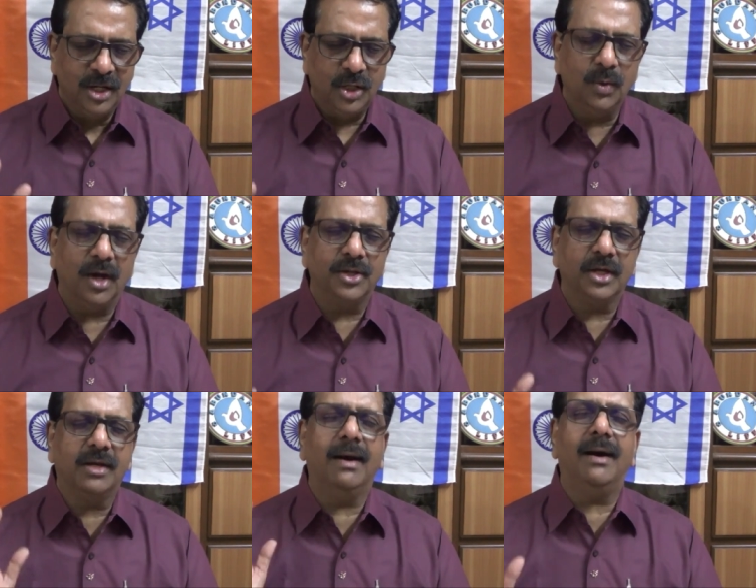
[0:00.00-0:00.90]
You are
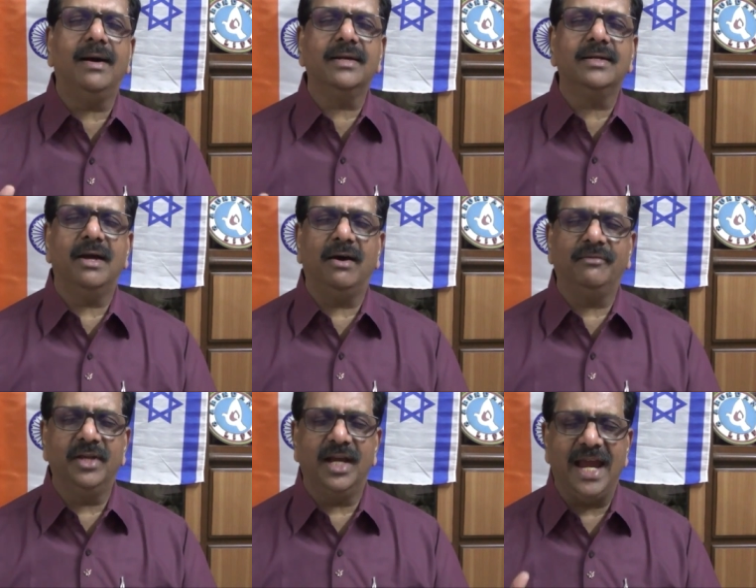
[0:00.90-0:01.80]
the God
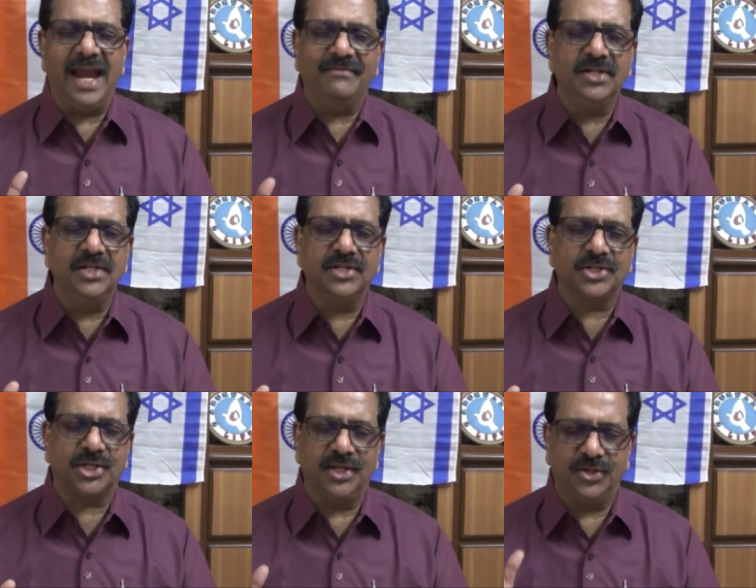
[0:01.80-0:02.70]
of the
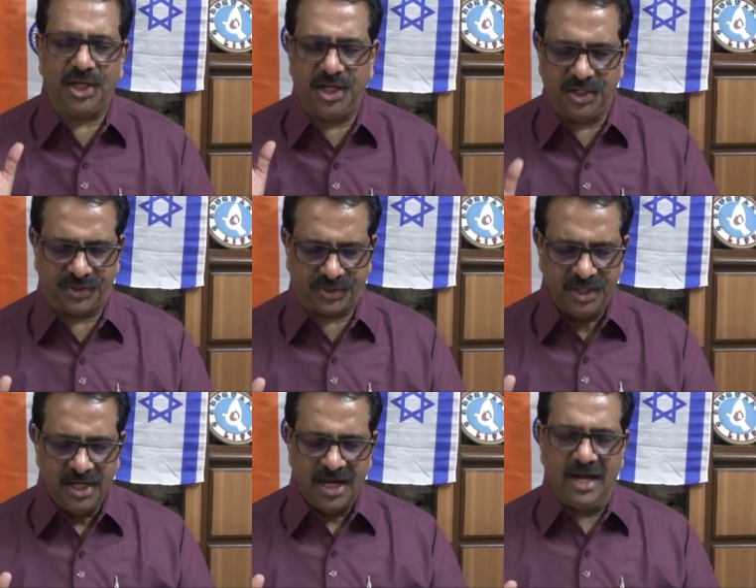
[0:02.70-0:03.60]
heavens and the
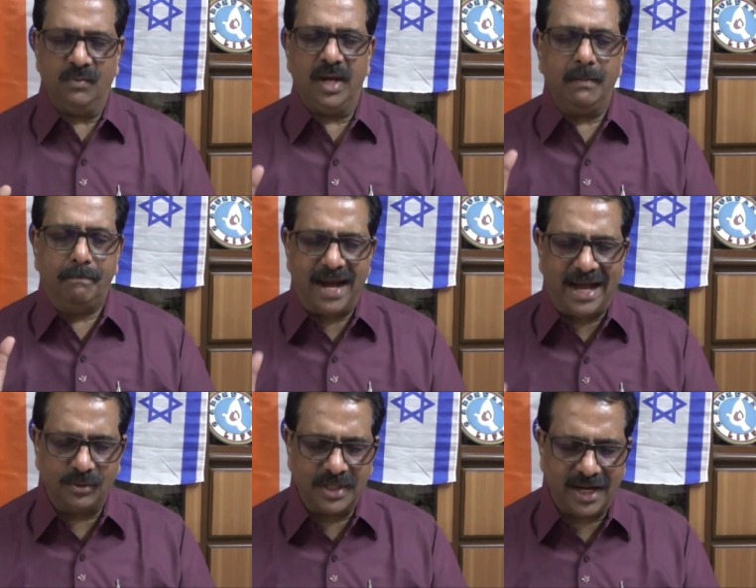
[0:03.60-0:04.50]
earth, and we
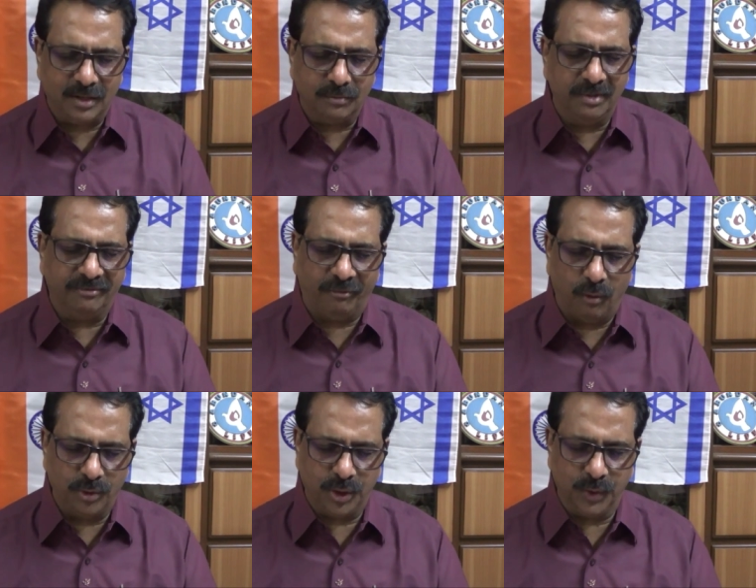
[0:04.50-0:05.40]
bow down
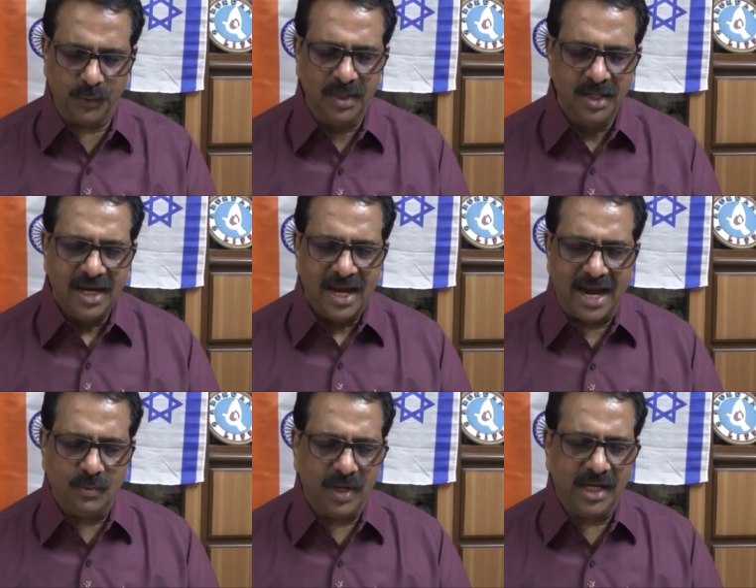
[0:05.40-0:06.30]
before you
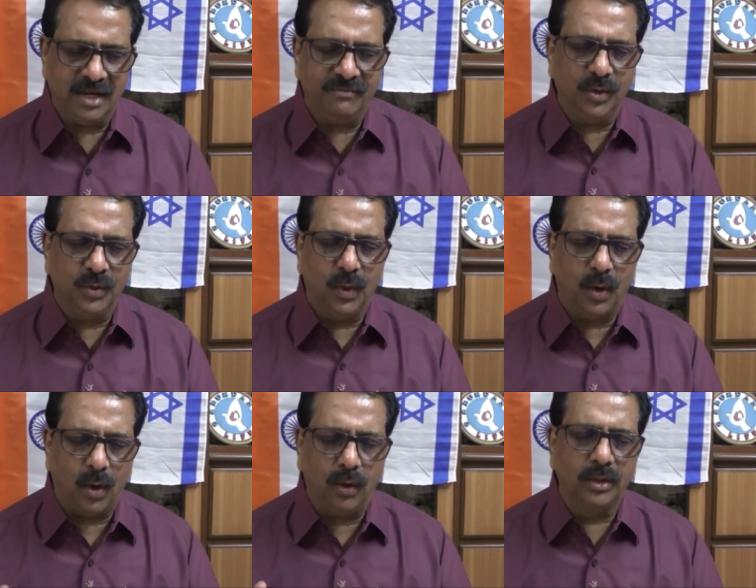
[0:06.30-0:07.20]
and we give you
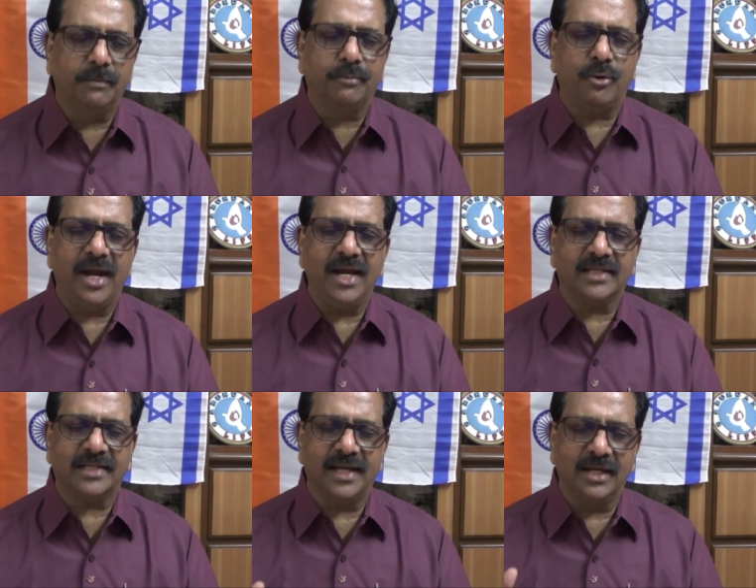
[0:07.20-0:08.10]
all the
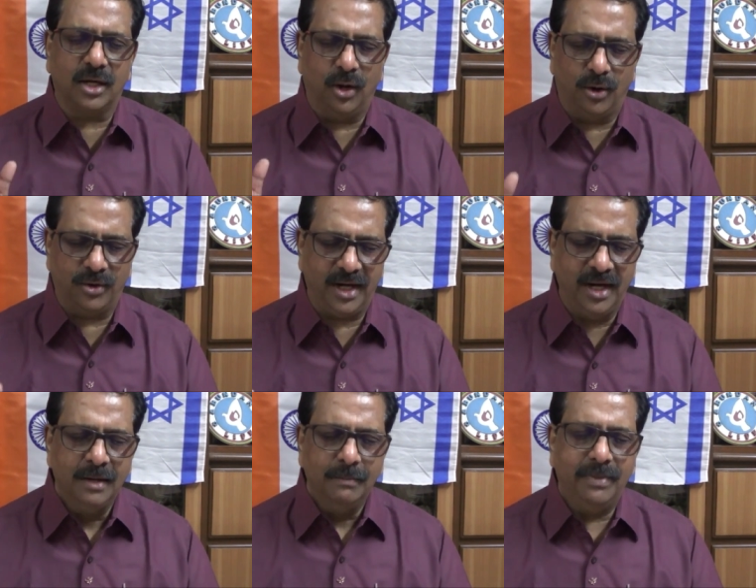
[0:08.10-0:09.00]
praise and glory.
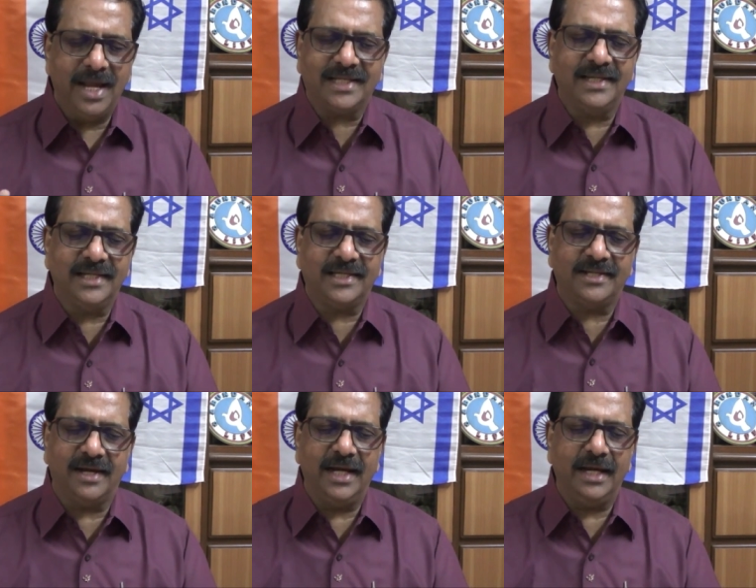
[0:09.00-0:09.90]
Bless this
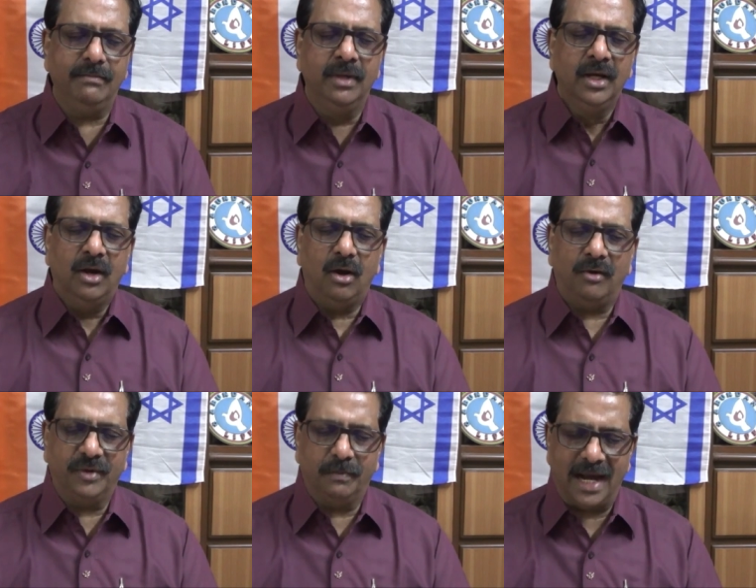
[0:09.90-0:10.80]
time
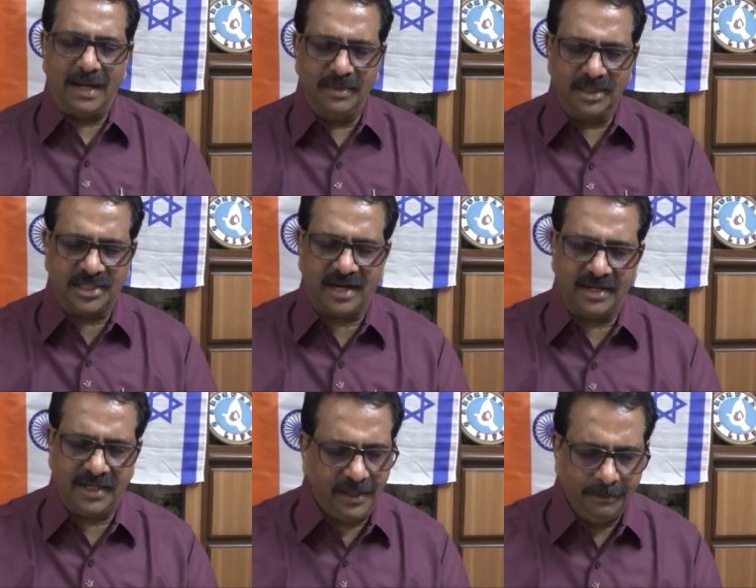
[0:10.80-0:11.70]
of the Bible
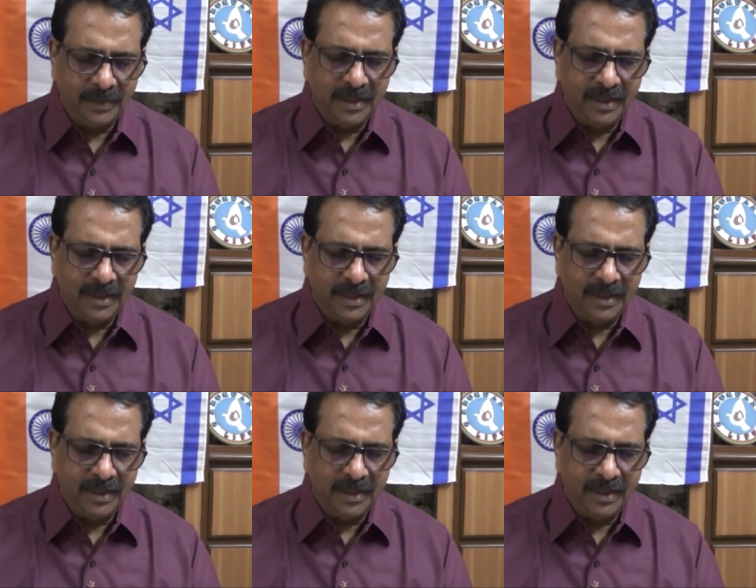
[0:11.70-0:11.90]
study.